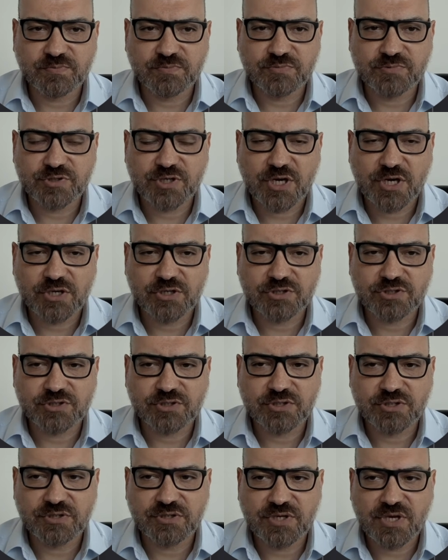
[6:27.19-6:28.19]
change
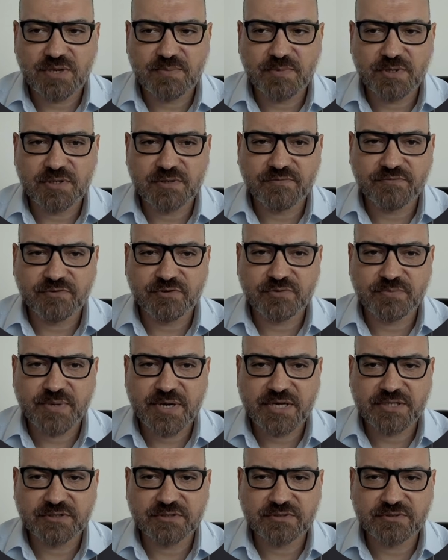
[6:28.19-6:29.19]
the table
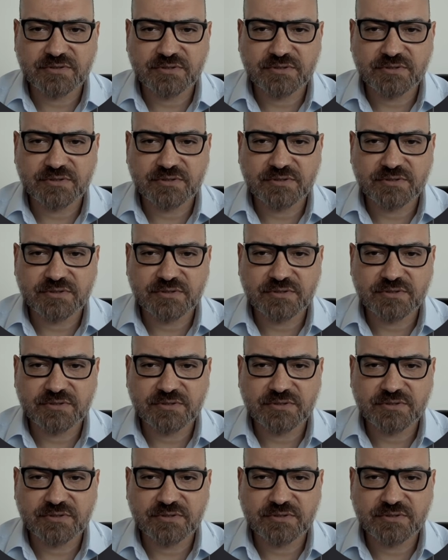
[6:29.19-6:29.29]
format